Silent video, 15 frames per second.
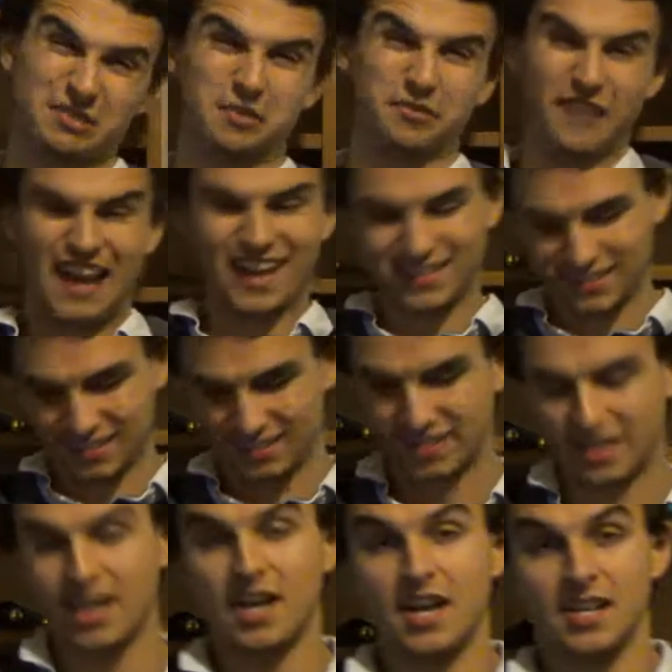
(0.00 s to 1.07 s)
effectors
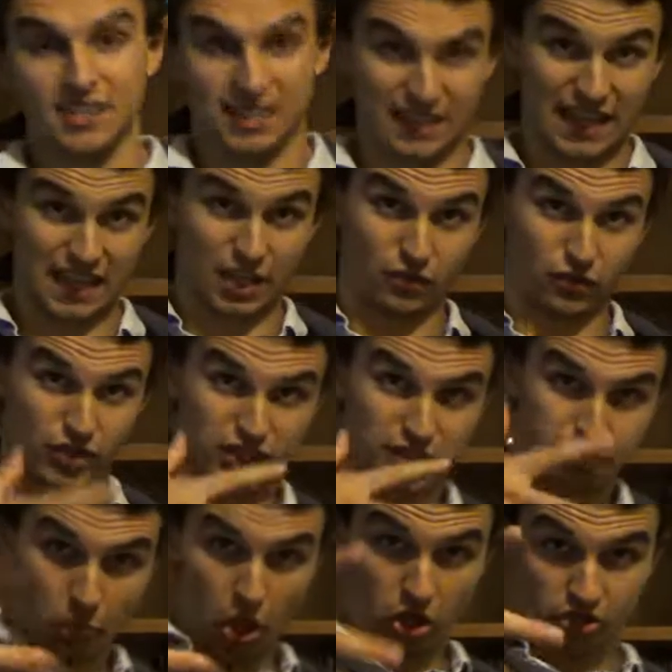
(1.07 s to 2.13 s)
so they can
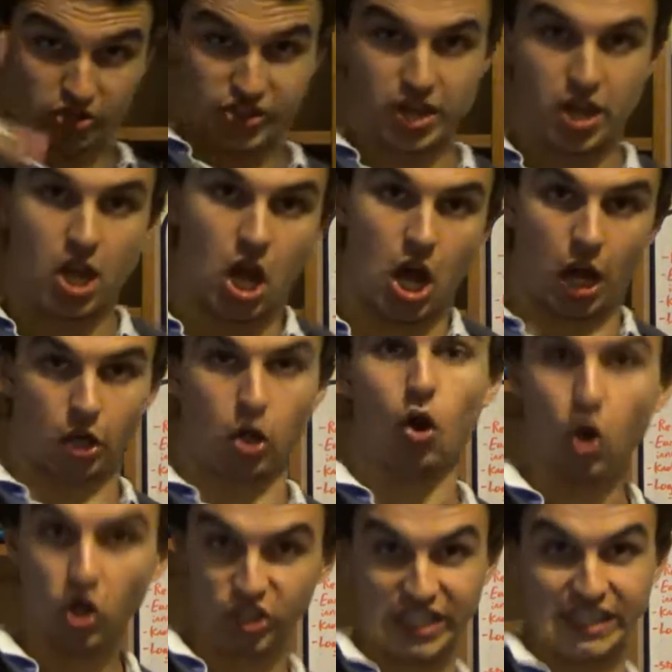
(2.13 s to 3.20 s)
respond
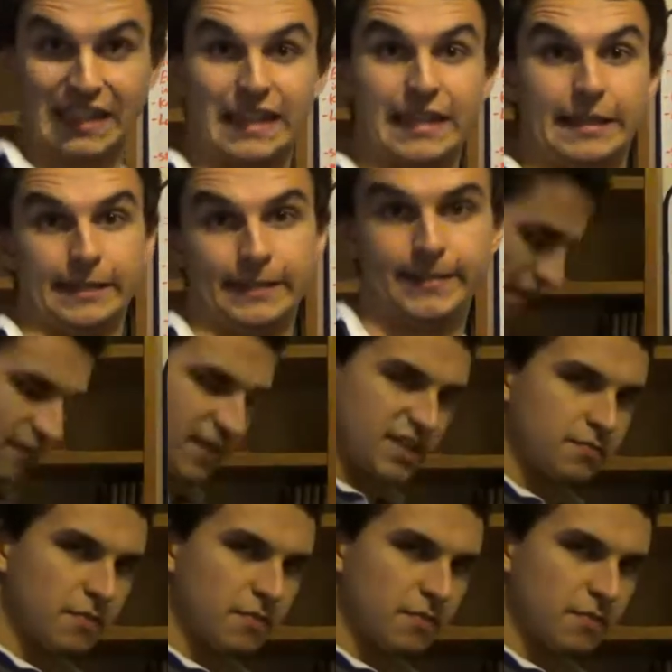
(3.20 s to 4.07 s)
accordingly. And this